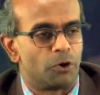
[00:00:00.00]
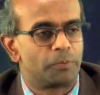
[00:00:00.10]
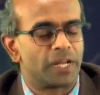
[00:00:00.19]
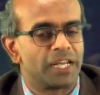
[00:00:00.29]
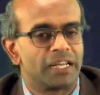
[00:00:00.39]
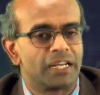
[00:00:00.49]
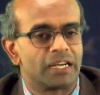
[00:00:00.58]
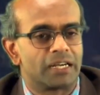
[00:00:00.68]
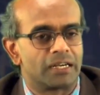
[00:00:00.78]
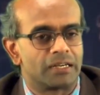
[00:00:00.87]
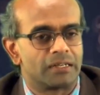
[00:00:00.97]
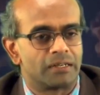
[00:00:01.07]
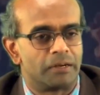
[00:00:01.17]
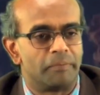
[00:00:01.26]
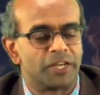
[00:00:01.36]
obtaining
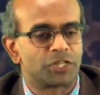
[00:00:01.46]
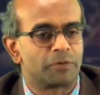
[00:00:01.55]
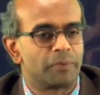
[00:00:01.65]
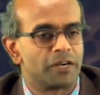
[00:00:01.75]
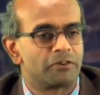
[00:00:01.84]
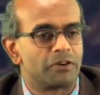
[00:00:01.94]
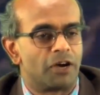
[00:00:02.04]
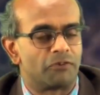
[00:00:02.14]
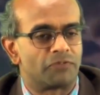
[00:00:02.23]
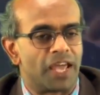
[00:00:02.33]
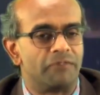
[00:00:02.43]
a measurement of